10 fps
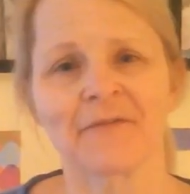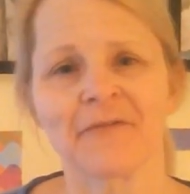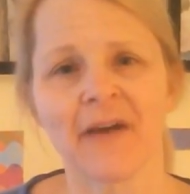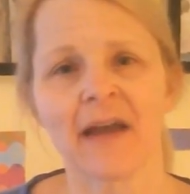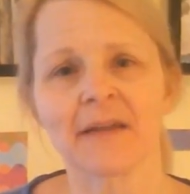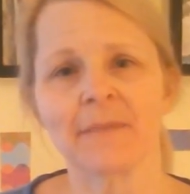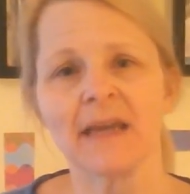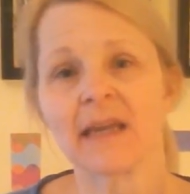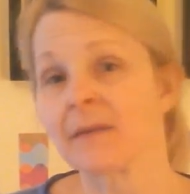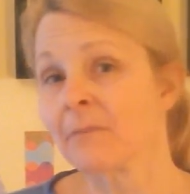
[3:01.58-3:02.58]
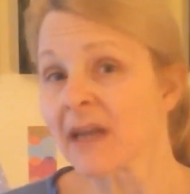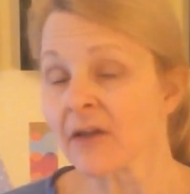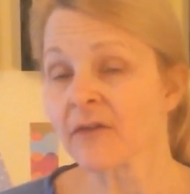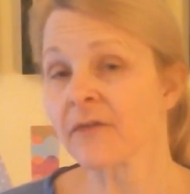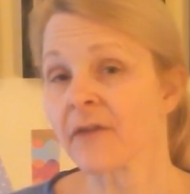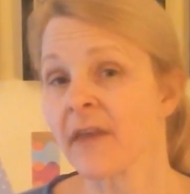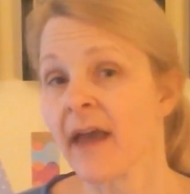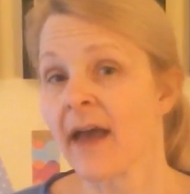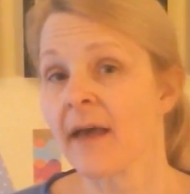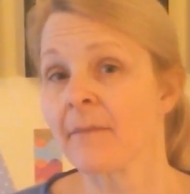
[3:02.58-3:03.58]
been fun making meals for
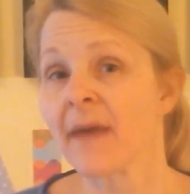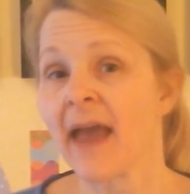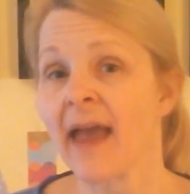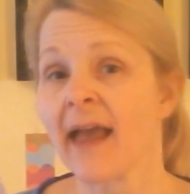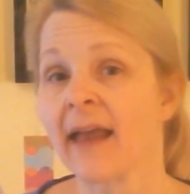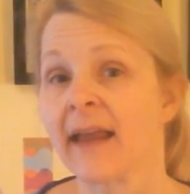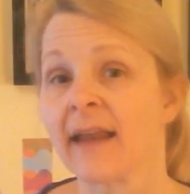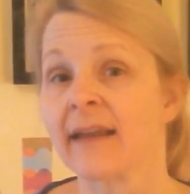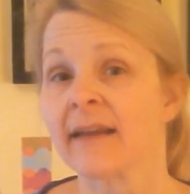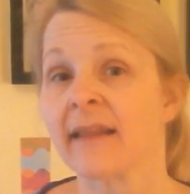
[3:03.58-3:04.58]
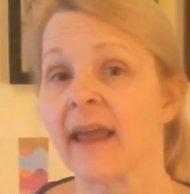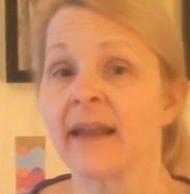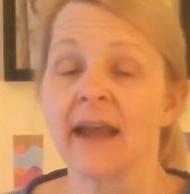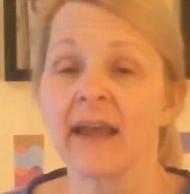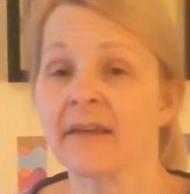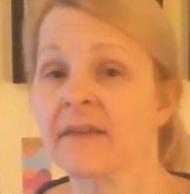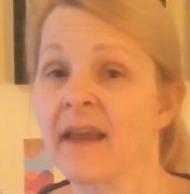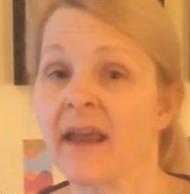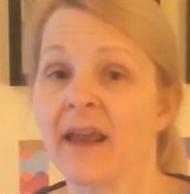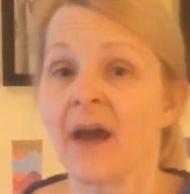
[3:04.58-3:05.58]
them. And then I
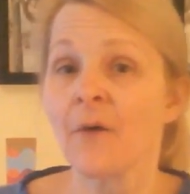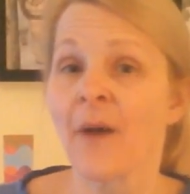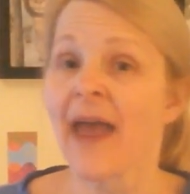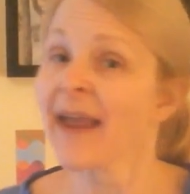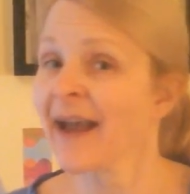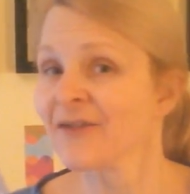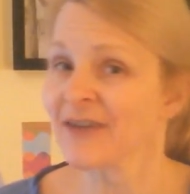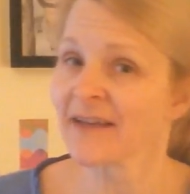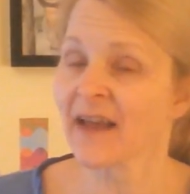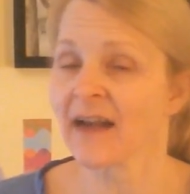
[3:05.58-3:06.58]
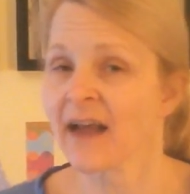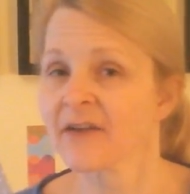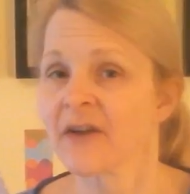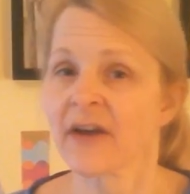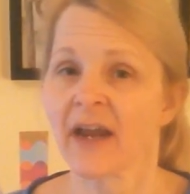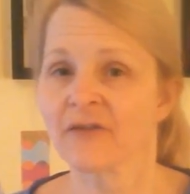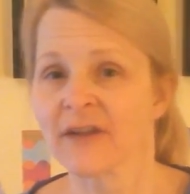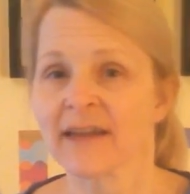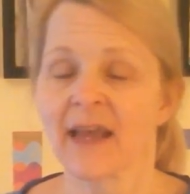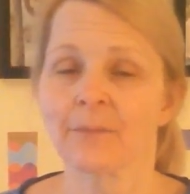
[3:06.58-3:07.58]
say, oh, hey, how'd you like that hot dog? How'd
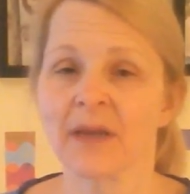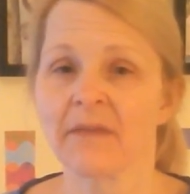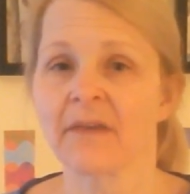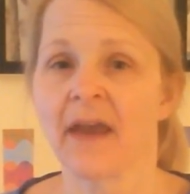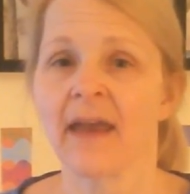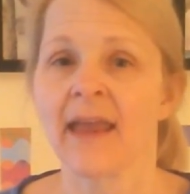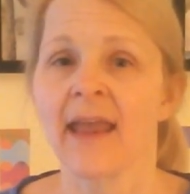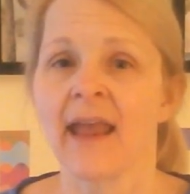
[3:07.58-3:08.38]
you like that pizza?